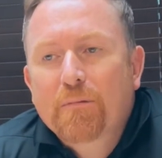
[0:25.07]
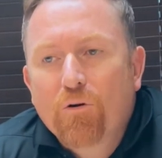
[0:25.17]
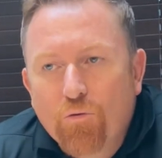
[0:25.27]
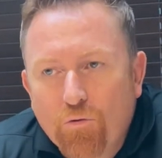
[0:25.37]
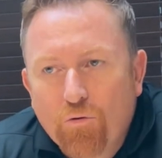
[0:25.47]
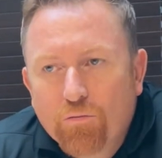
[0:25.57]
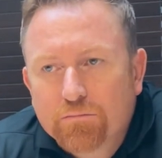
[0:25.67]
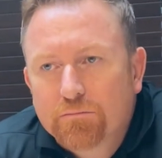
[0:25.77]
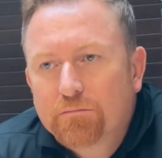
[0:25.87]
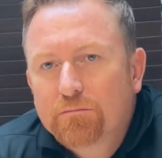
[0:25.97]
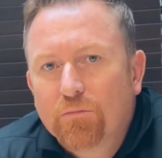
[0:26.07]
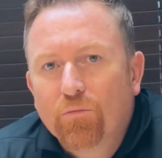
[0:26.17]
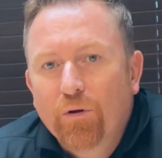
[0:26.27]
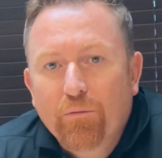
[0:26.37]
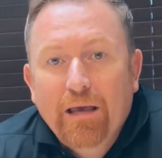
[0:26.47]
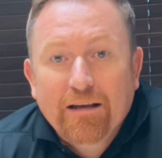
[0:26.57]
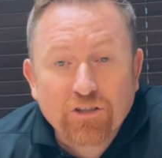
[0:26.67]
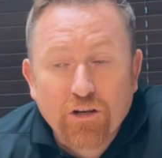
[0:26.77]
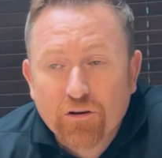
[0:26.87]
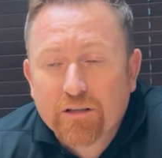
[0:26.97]
or where we
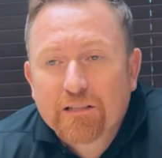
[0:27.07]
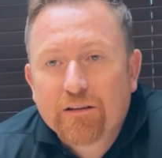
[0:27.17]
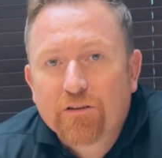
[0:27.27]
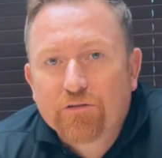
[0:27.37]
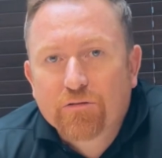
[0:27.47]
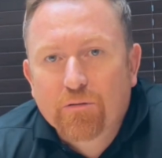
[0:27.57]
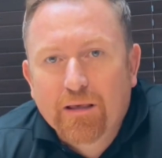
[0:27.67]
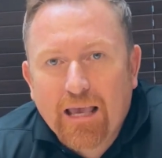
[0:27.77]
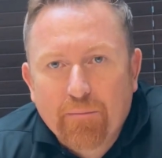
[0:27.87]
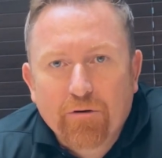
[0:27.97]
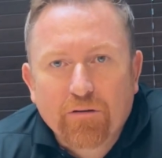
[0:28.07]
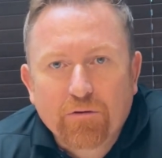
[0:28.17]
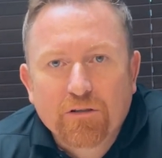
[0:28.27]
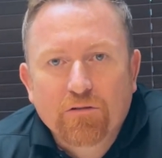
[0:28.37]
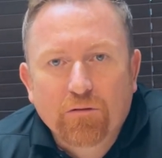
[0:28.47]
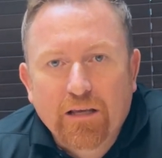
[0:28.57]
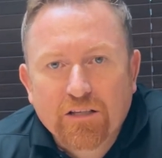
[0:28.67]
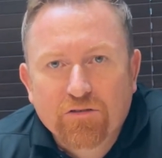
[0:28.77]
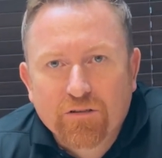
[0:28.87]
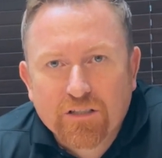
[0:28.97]
actually look inside the uterus with a camera, which is called a
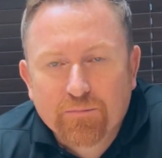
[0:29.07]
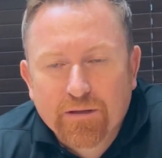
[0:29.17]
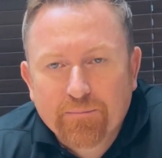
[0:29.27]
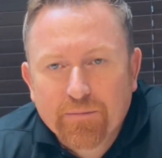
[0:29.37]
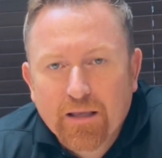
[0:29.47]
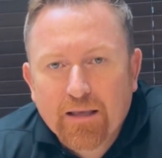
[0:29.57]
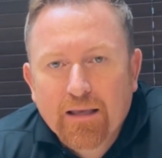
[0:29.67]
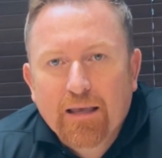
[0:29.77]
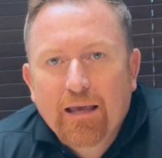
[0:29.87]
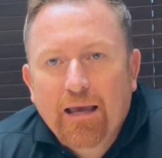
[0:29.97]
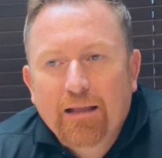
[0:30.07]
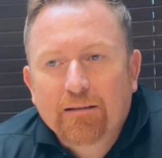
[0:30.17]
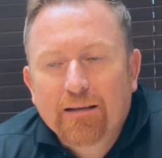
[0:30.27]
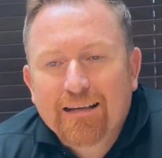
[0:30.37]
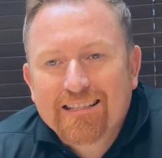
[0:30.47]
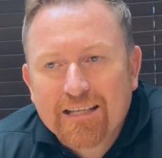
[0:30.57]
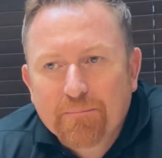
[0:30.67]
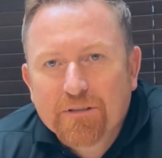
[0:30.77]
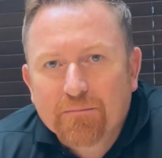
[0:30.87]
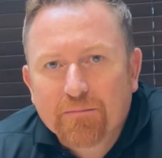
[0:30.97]
hysteroscopy. And a
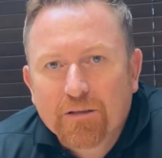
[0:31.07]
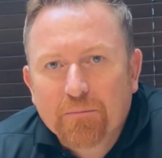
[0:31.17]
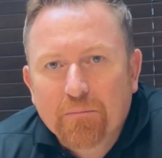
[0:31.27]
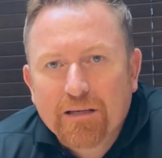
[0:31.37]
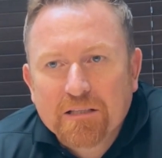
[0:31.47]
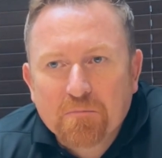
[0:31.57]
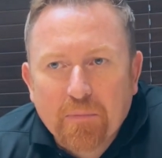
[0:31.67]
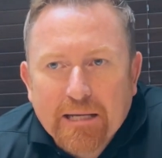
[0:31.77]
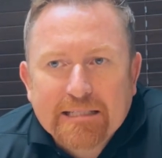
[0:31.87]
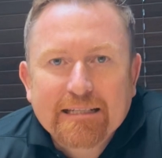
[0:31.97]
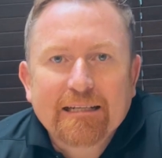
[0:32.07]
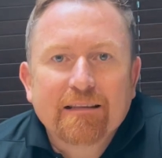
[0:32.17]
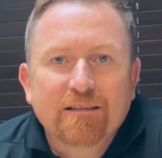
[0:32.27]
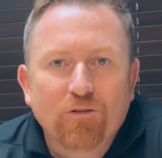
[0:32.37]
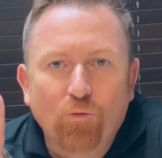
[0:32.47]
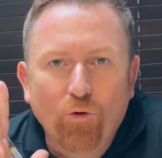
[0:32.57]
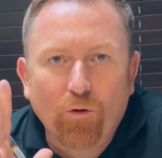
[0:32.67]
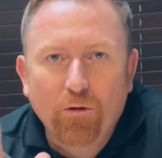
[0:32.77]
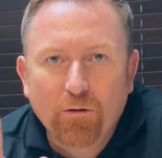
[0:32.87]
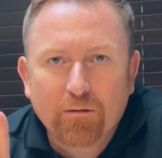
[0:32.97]
septum means basically there's a
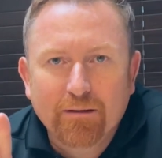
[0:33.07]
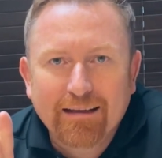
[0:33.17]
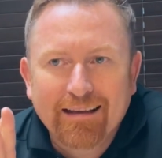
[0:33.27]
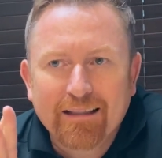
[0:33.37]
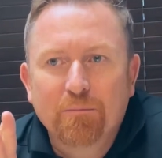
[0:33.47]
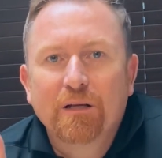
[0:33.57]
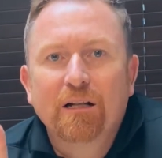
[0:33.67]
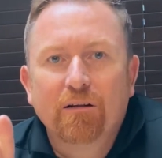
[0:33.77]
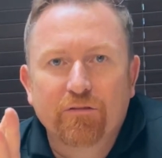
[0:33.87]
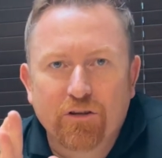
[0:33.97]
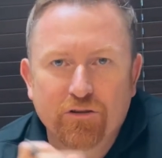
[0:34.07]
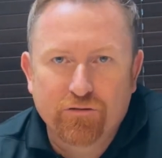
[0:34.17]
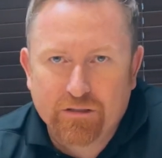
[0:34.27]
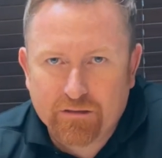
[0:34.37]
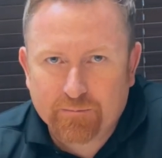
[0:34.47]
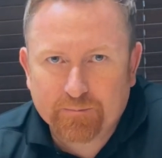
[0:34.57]
wall in the middle of the uterus.